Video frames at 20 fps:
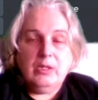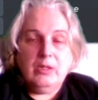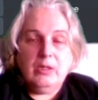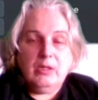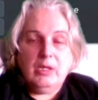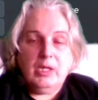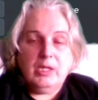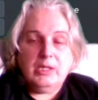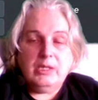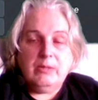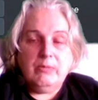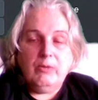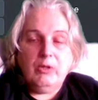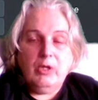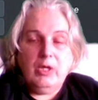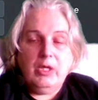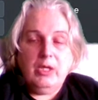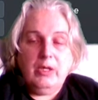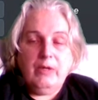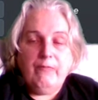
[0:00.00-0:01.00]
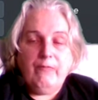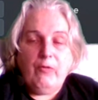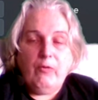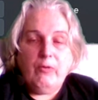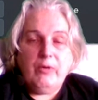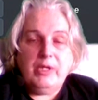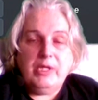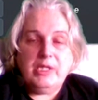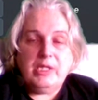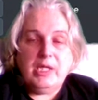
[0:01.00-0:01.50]
Got some gain
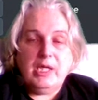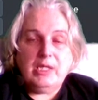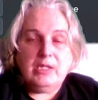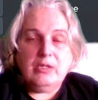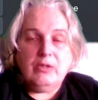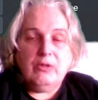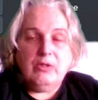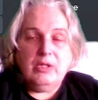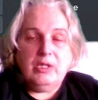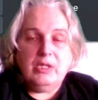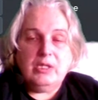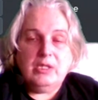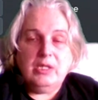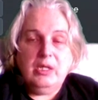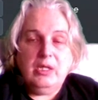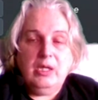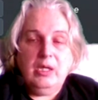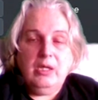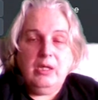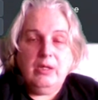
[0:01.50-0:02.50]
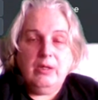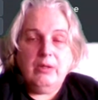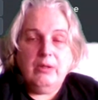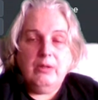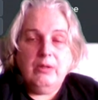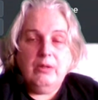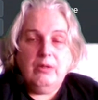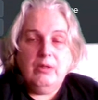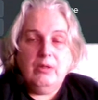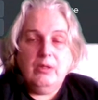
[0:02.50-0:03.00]
focus, that's good to see.
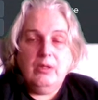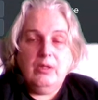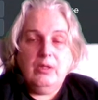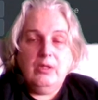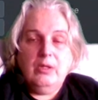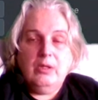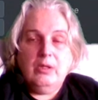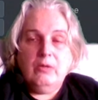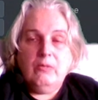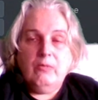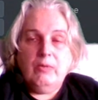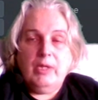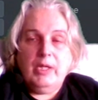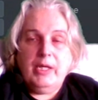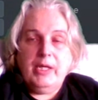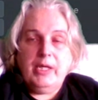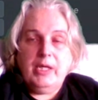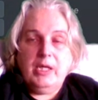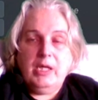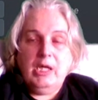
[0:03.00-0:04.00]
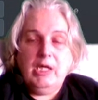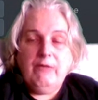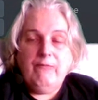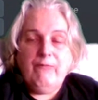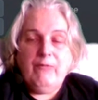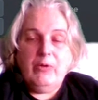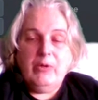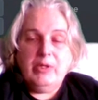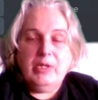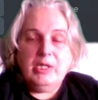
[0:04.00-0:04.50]
We like gain
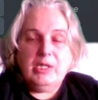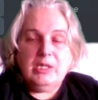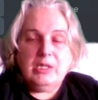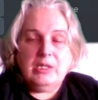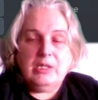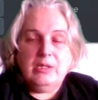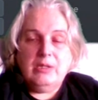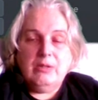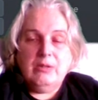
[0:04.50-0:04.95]
focus,